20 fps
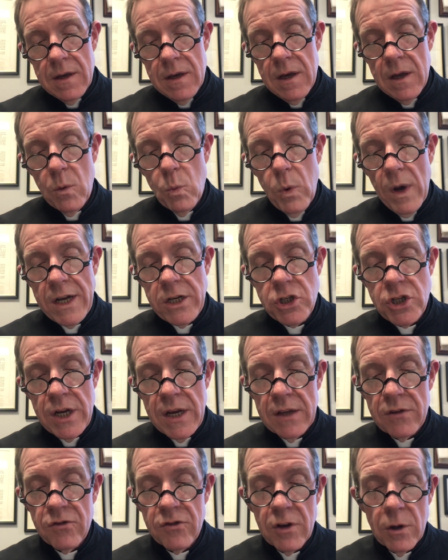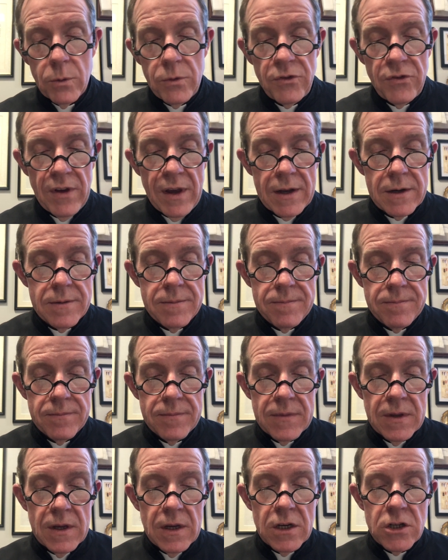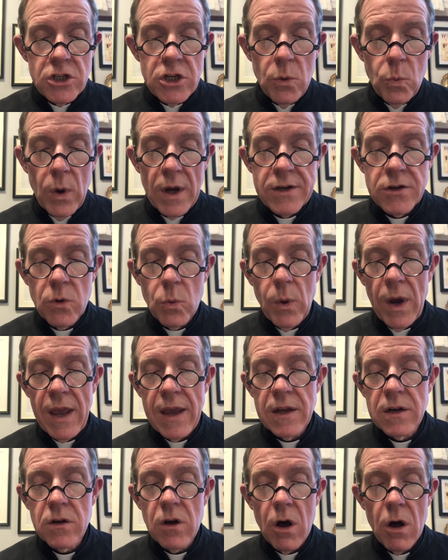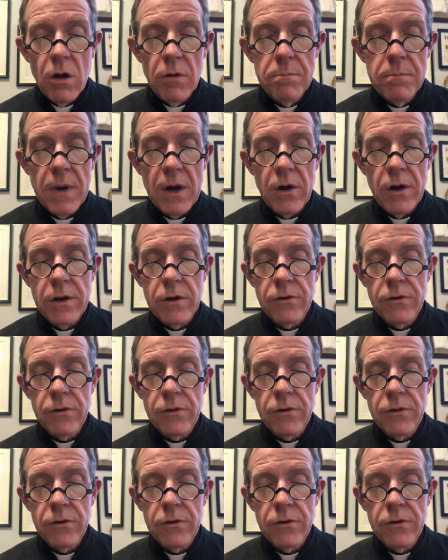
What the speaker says: "And when she has so said, she went her way and called Mary,